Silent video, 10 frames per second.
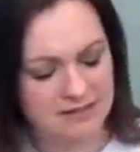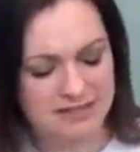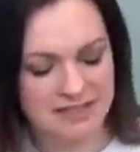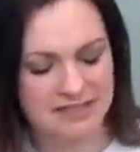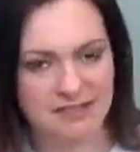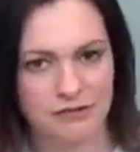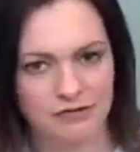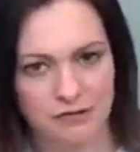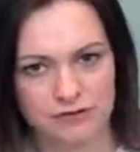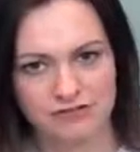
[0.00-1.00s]
Let's take
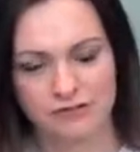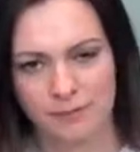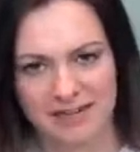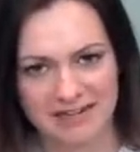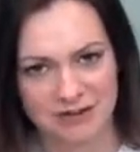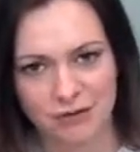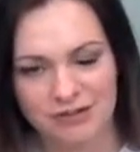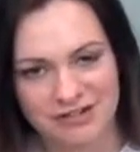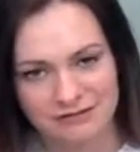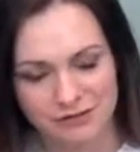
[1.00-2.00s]
another folded format.
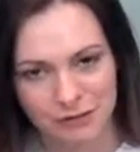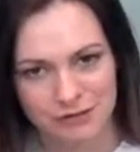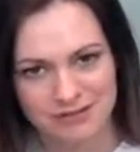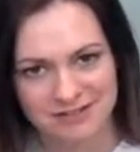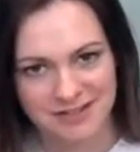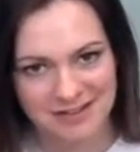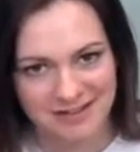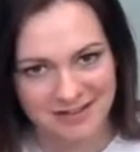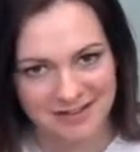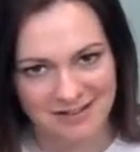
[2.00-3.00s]
Accordion folds
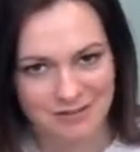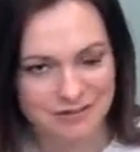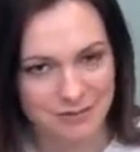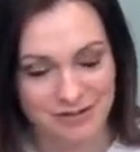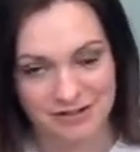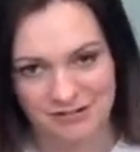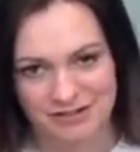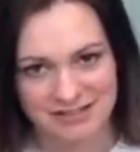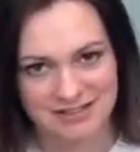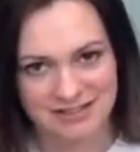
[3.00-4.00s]
uh, also are a
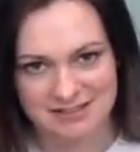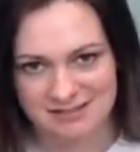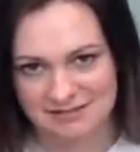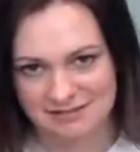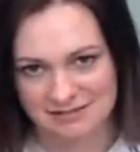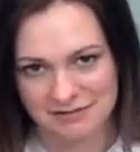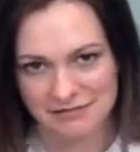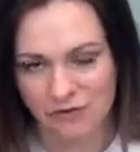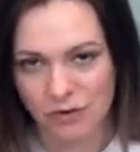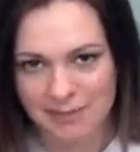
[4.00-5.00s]
really nice
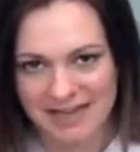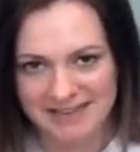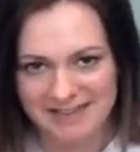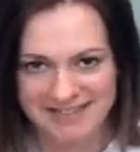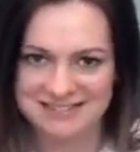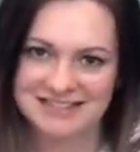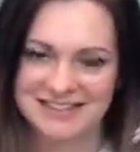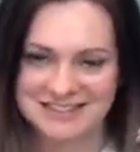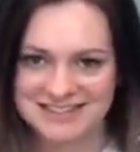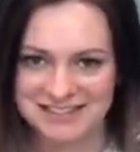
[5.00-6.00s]
format that
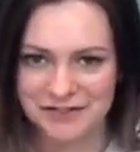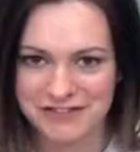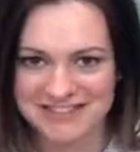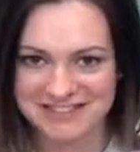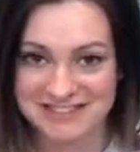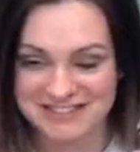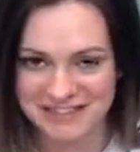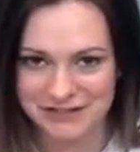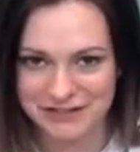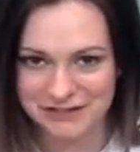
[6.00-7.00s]
lends itself easily
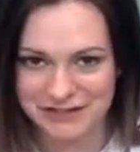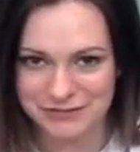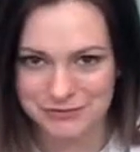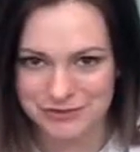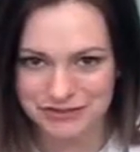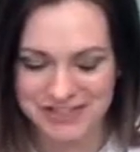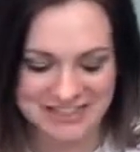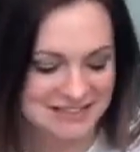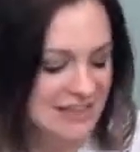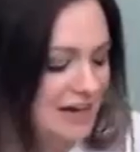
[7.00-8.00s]
to different visual
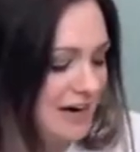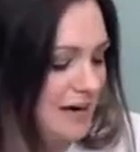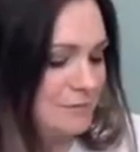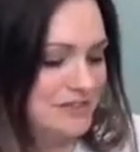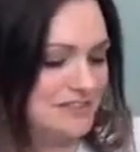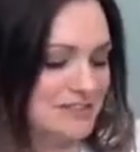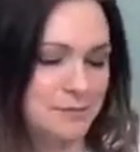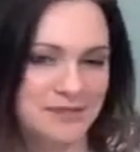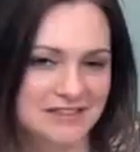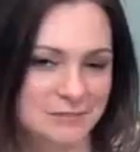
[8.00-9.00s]
tricks. Um, this is
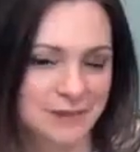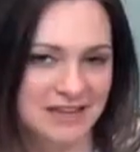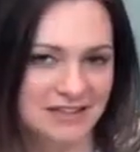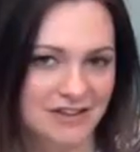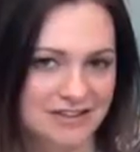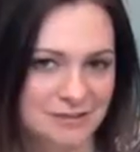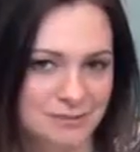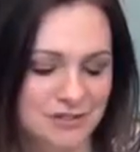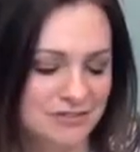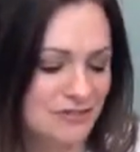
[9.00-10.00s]
a piece by
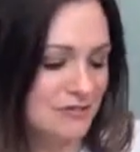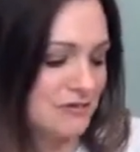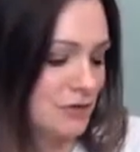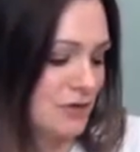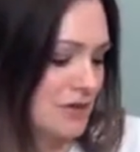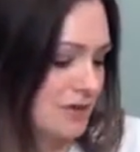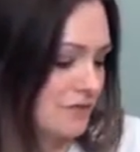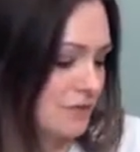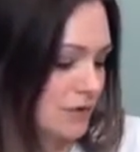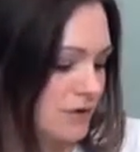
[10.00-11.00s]
Lawton Printers in
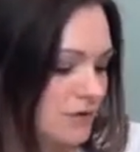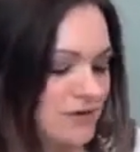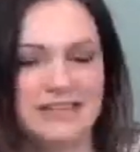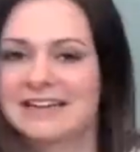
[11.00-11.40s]
Florida for